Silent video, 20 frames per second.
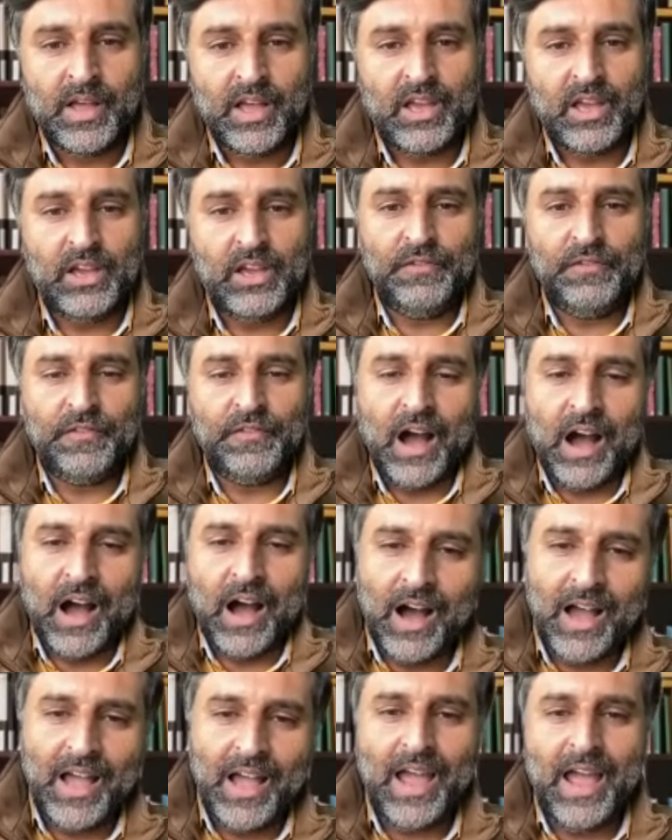If
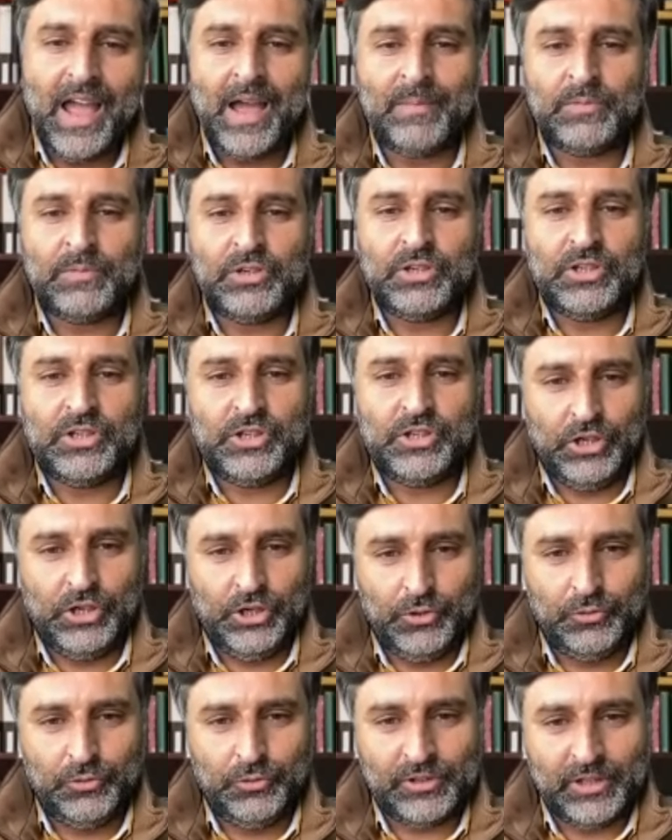I am teaching
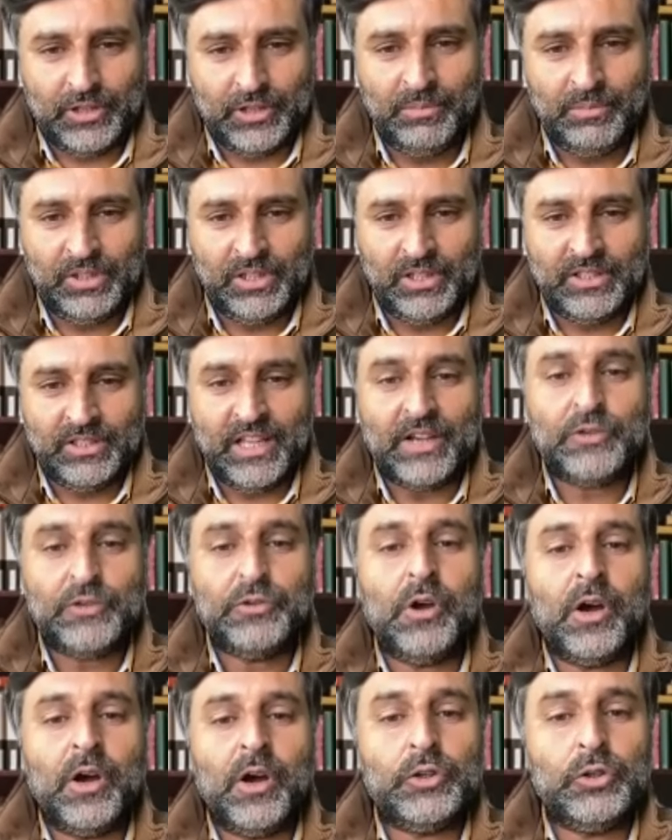you something that
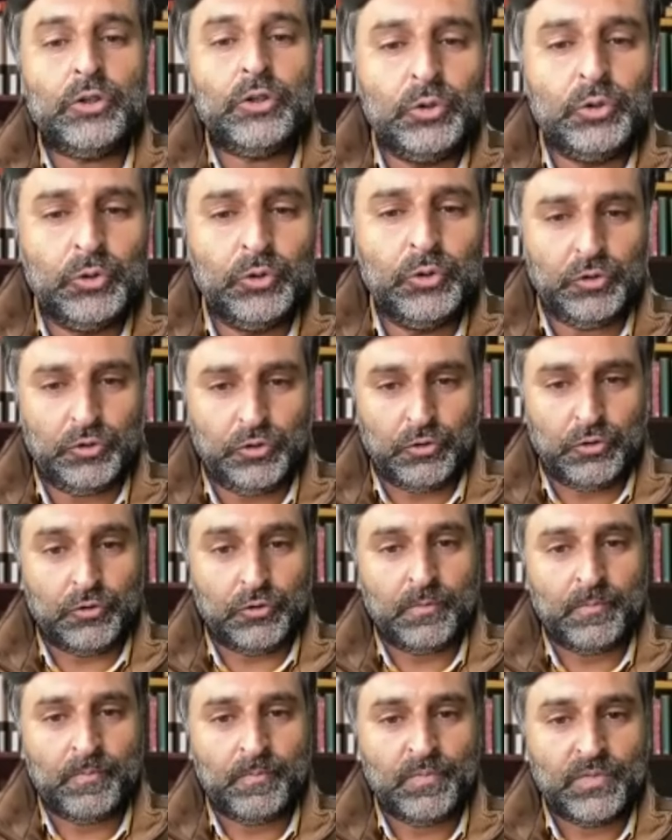you are used to,
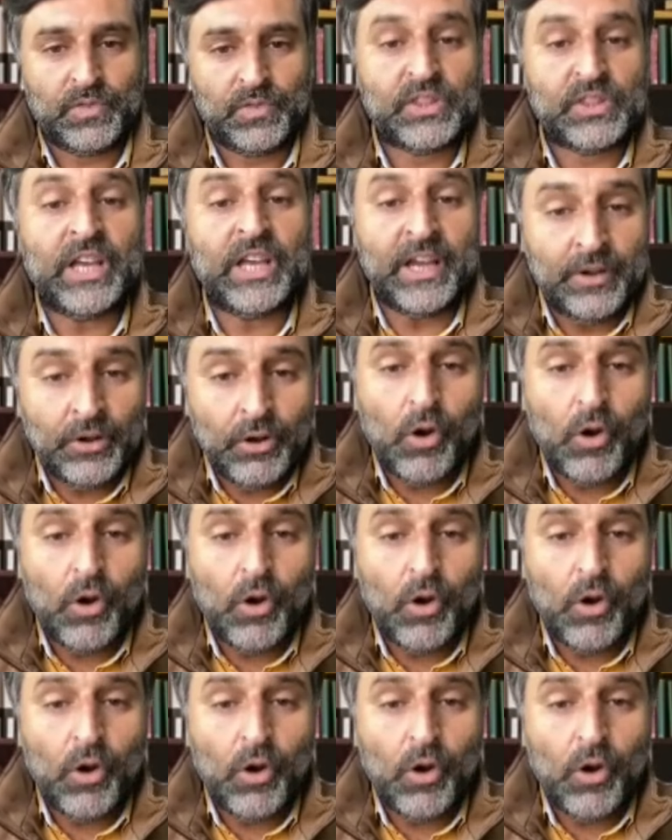then